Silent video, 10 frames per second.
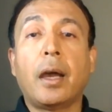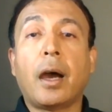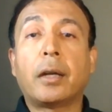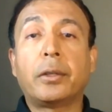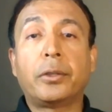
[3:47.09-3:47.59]

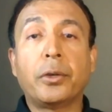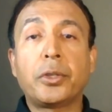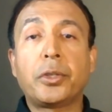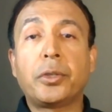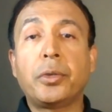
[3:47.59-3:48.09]
are
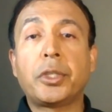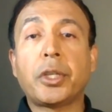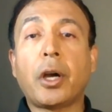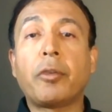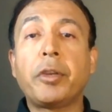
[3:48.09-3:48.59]
those which
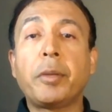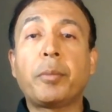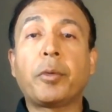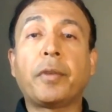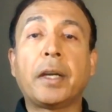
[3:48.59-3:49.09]
already
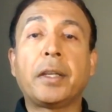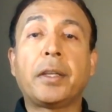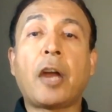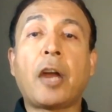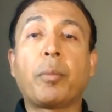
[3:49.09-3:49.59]
provide
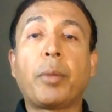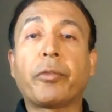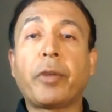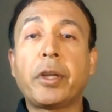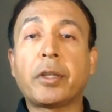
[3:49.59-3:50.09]
Aeroplan
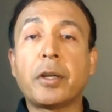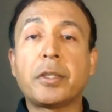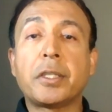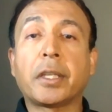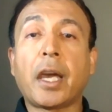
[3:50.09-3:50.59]
credit
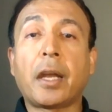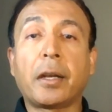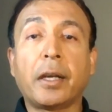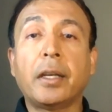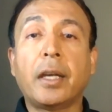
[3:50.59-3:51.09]
cards in
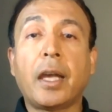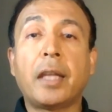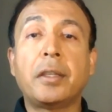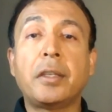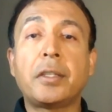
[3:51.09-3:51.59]
Canada
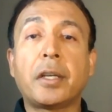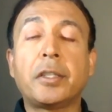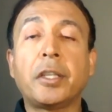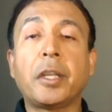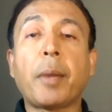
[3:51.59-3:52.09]
and these are
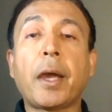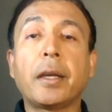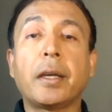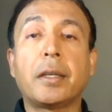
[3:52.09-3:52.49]
TD Bank,